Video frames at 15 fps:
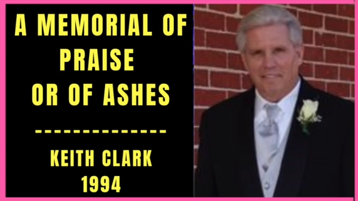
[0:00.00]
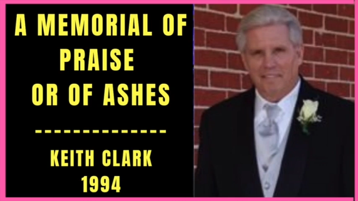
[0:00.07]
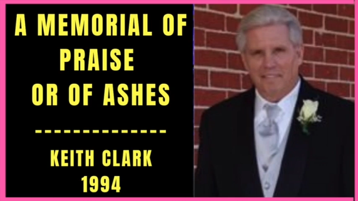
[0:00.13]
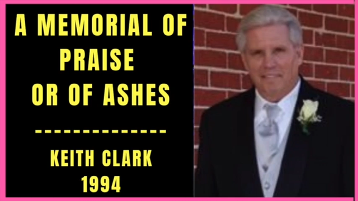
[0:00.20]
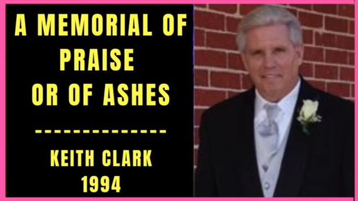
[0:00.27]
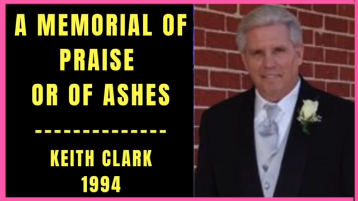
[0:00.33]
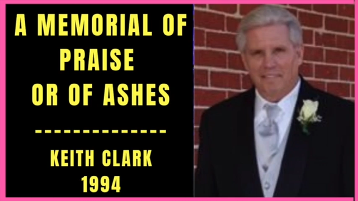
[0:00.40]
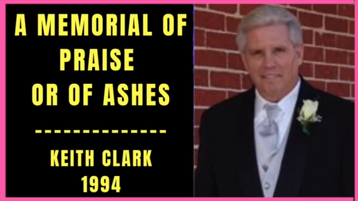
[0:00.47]

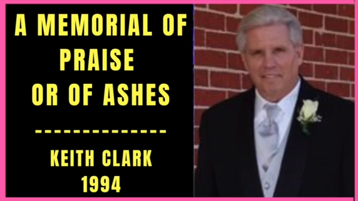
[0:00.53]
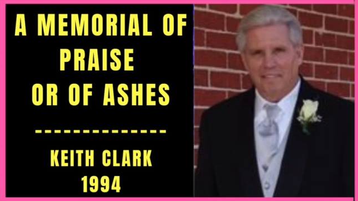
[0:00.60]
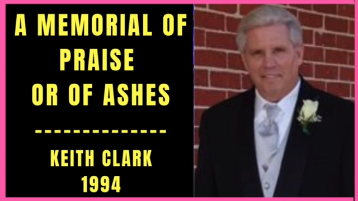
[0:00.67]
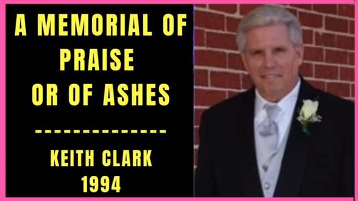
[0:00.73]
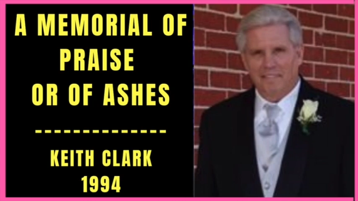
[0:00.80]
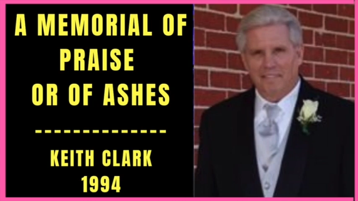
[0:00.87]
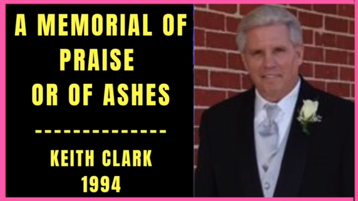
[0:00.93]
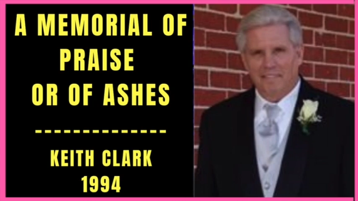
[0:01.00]

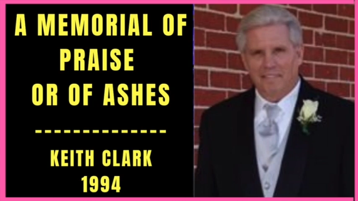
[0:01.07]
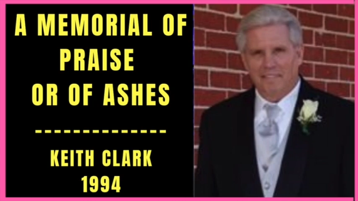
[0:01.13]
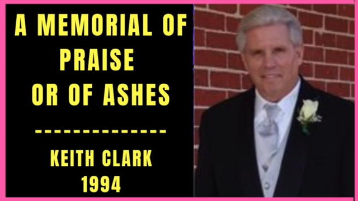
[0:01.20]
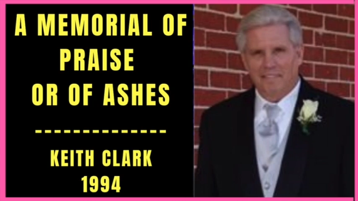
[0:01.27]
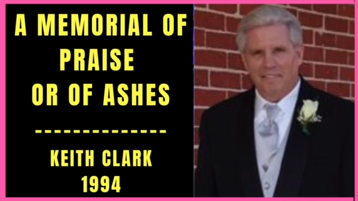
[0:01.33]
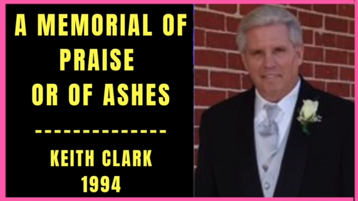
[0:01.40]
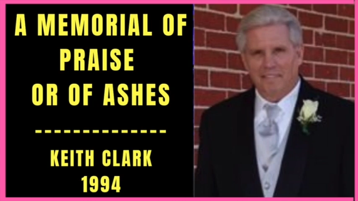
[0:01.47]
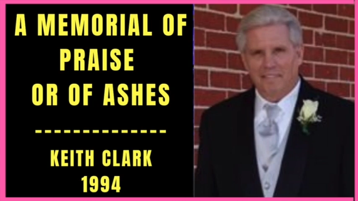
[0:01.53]

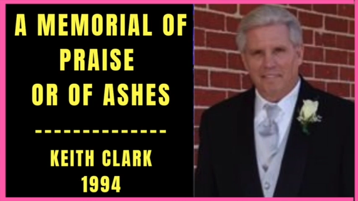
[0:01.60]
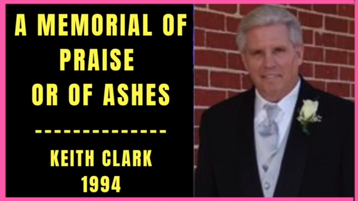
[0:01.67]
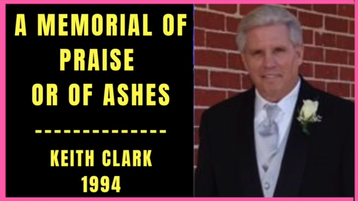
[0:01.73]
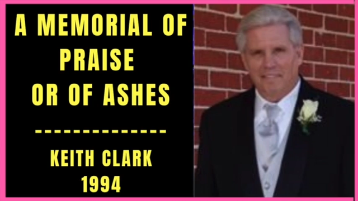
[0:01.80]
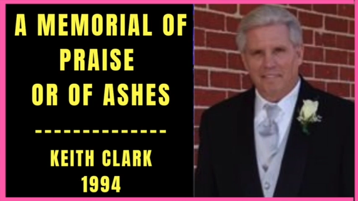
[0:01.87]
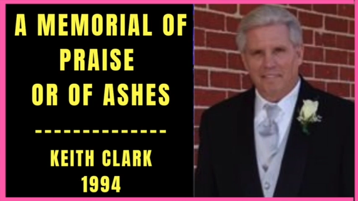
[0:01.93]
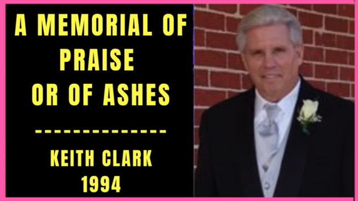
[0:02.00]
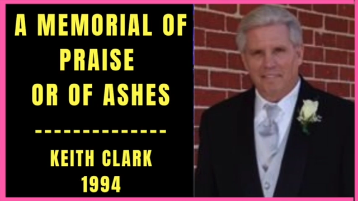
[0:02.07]

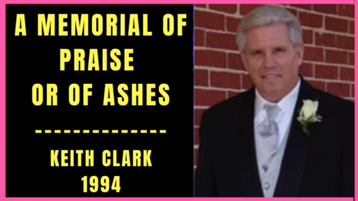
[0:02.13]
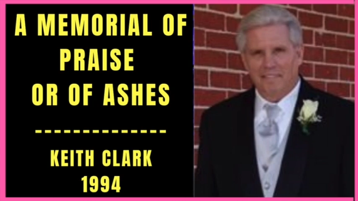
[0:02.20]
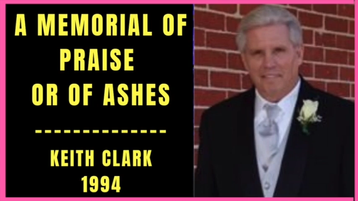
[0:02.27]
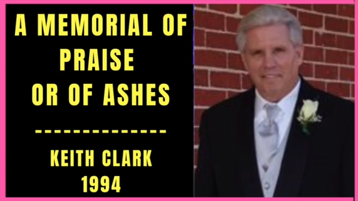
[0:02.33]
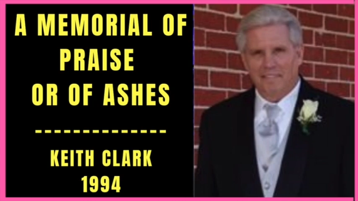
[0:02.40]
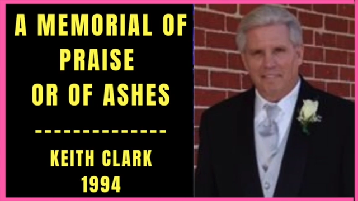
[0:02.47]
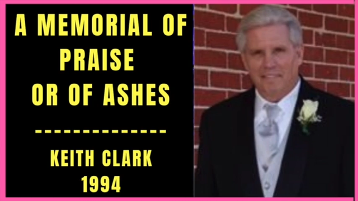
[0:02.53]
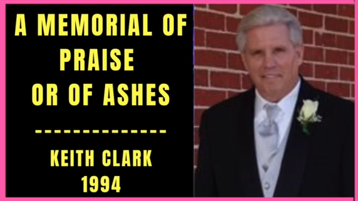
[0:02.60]

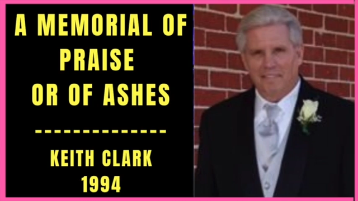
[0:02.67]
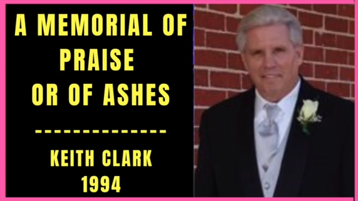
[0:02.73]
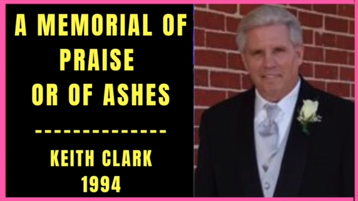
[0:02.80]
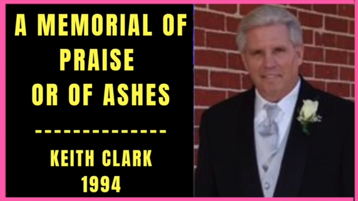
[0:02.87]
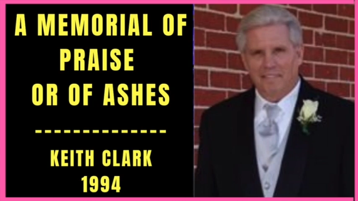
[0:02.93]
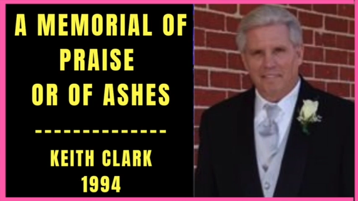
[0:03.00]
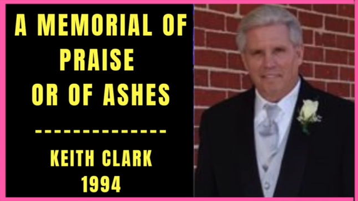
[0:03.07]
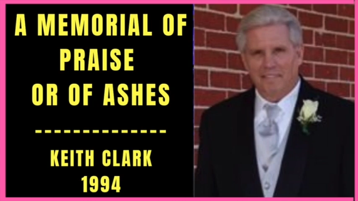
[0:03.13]

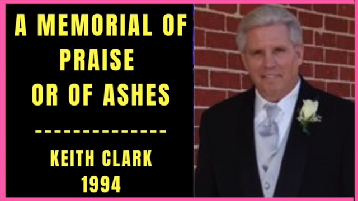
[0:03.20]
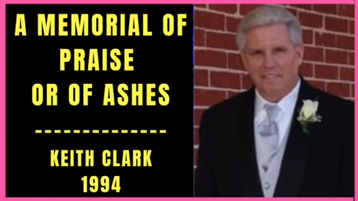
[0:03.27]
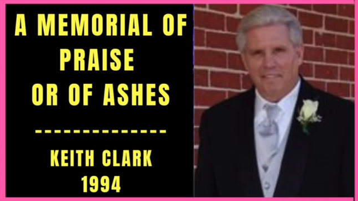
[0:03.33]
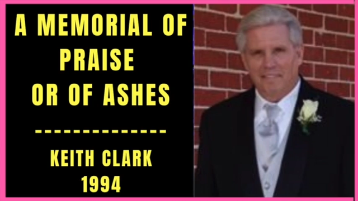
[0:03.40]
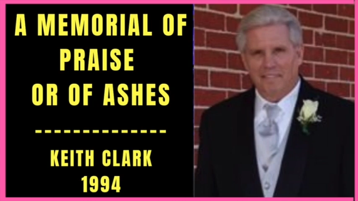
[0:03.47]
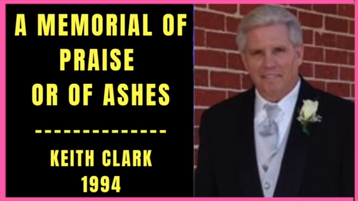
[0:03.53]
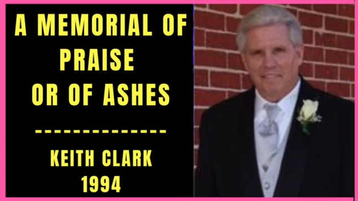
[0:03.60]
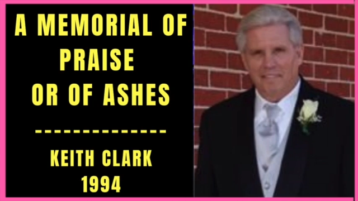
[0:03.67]

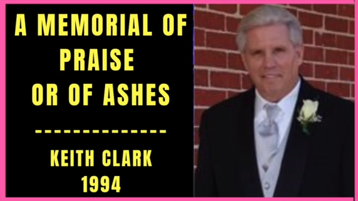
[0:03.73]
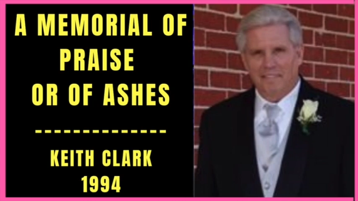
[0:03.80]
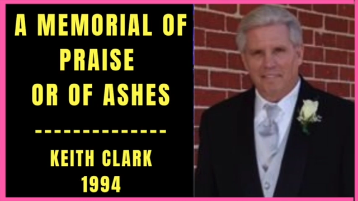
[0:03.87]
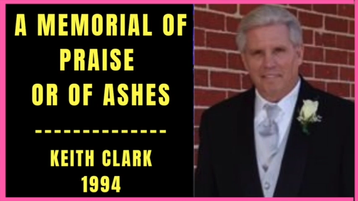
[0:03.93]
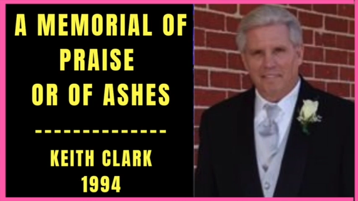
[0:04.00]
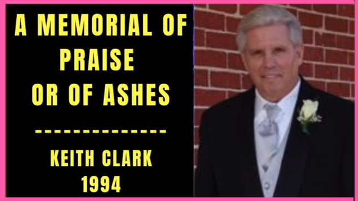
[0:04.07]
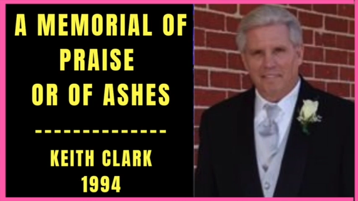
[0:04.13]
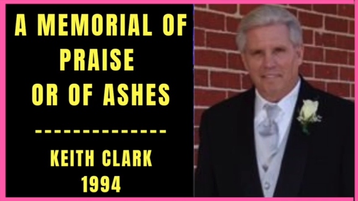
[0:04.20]

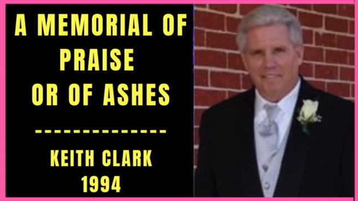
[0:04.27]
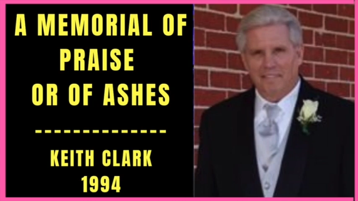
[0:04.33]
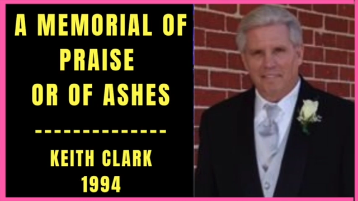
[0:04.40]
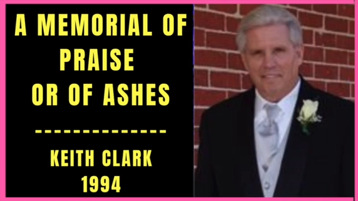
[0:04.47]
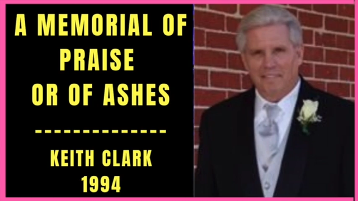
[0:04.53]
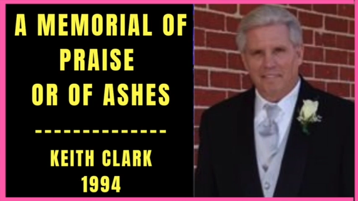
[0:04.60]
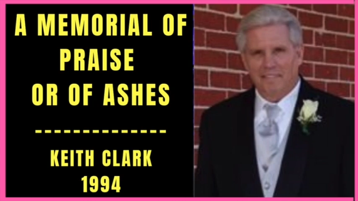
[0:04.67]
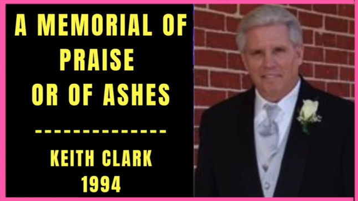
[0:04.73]

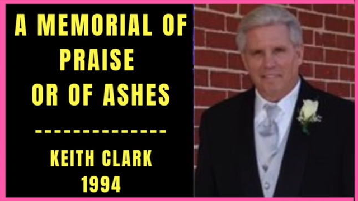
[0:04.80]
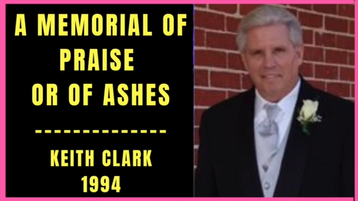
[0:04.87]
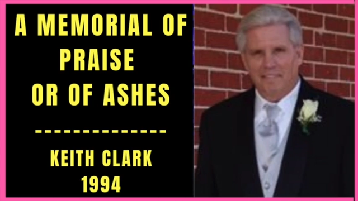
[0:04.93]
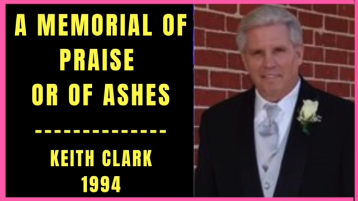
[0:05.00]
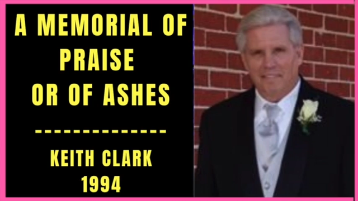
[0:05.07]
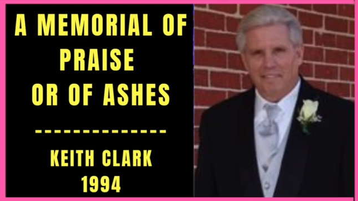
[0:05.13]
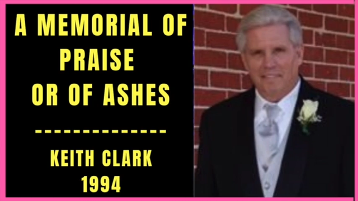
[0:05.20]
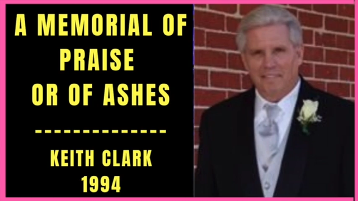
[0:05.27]

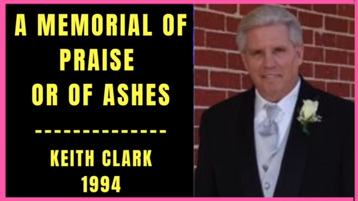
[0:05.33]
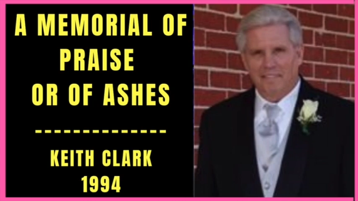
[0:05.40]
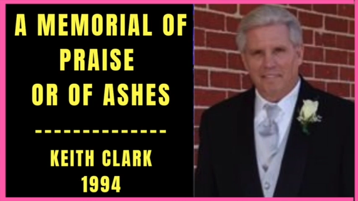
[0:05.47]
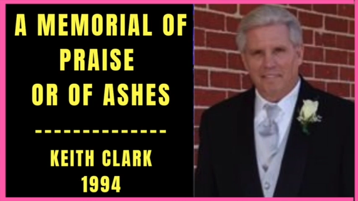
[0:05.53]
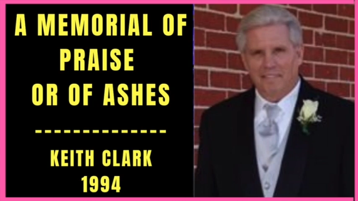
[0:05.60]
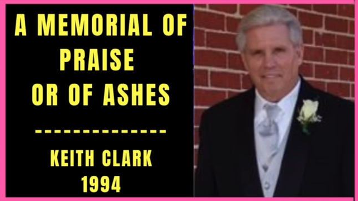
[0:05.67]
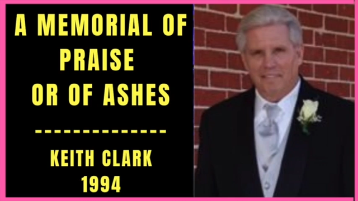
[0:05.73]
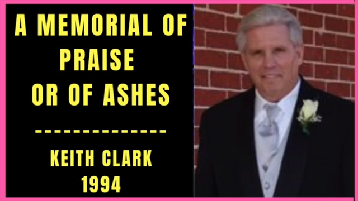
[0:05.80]

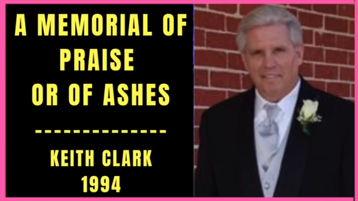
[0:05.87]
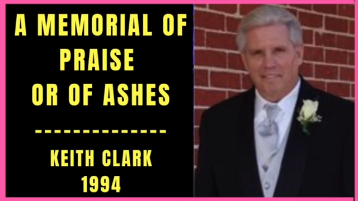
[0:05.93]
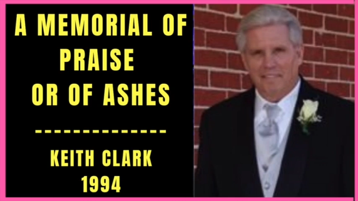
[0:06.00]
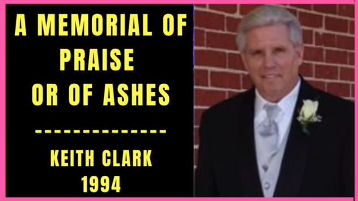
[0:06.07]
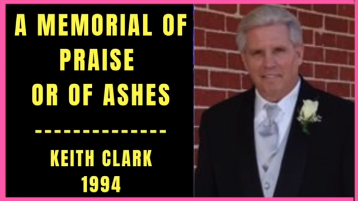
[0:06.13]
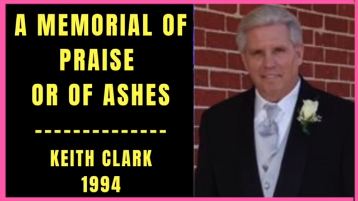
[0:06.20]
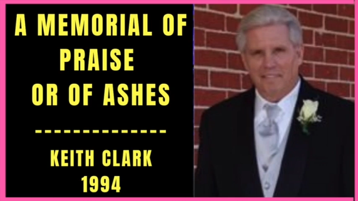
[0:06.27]
This is a still picture; no speech is visible.